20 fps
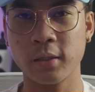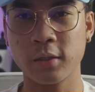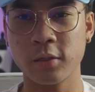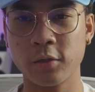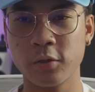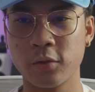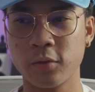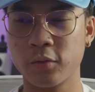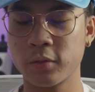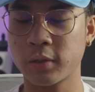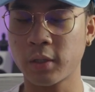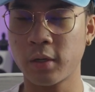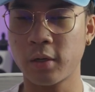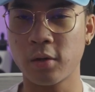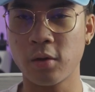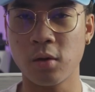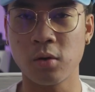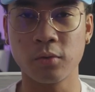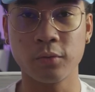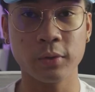you
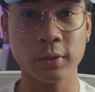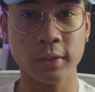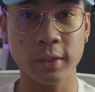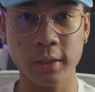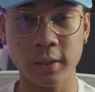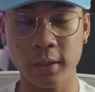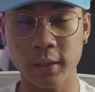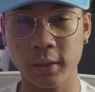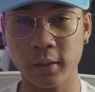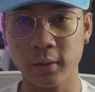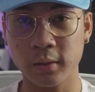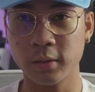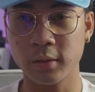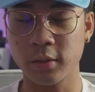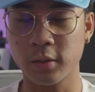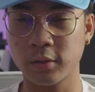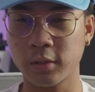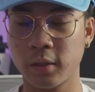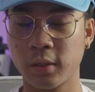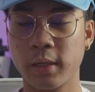start overthinking,
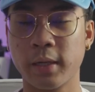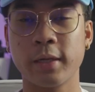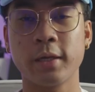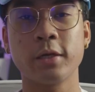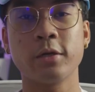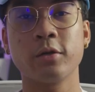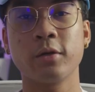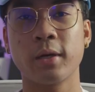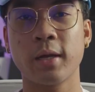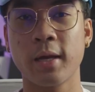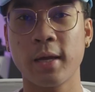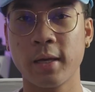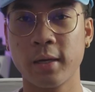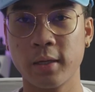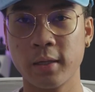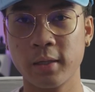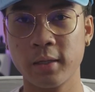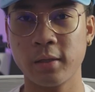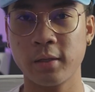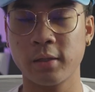you start getting in your
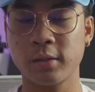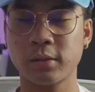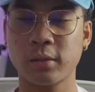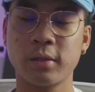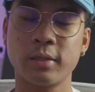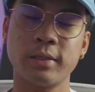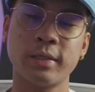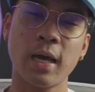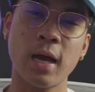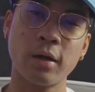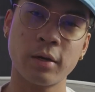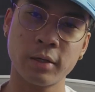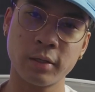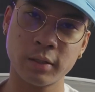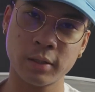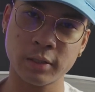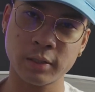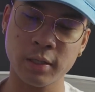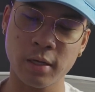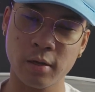head, you start doubting
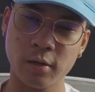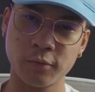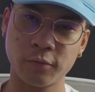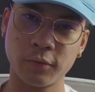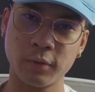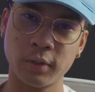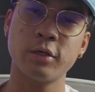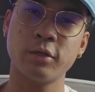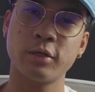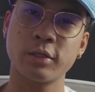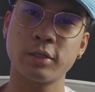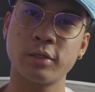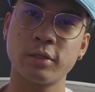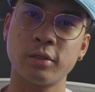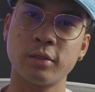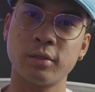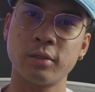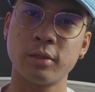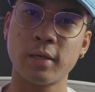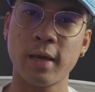yourself, you
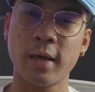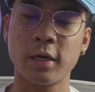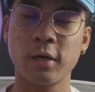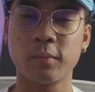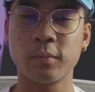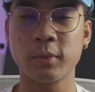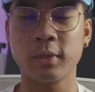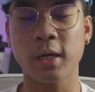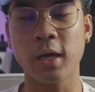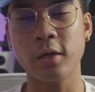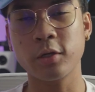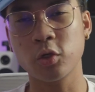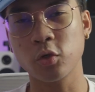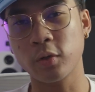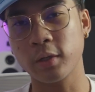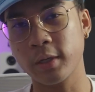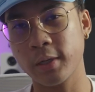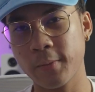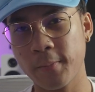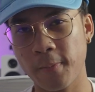just end up not
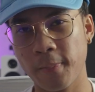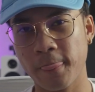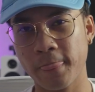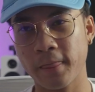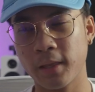doing it.